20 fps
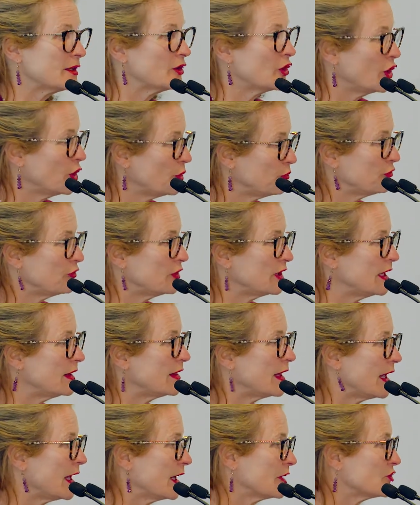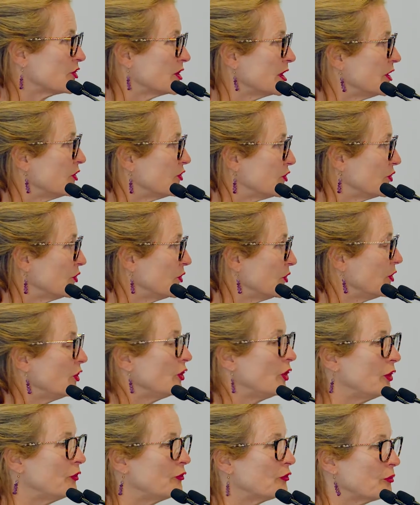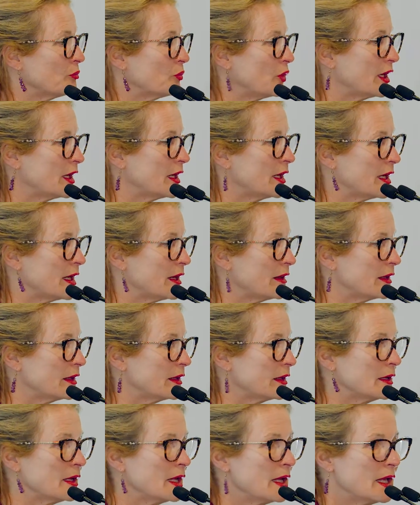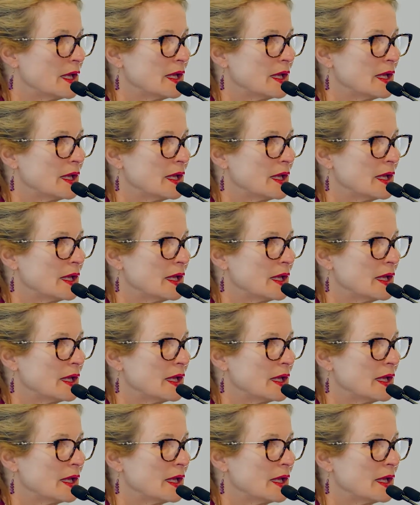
and hopefully they actually do learn from one another.